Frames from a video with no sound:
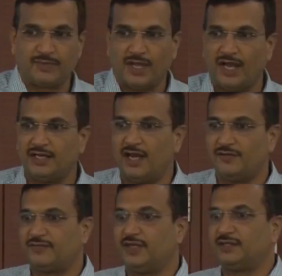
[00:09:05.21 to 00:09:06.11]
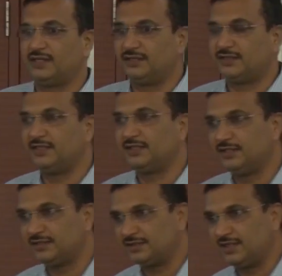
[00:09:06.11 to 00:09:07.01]
and after considering
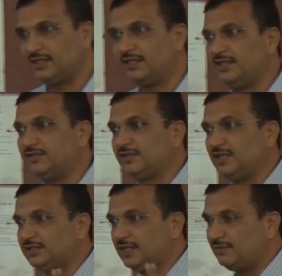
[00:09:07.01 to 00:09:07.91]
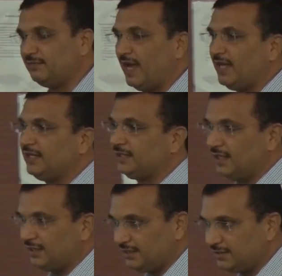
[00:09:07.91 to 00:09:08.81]
his children education, marriage
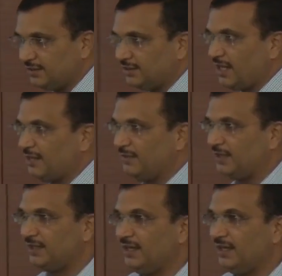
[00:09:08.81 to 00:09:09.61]
and his retirement,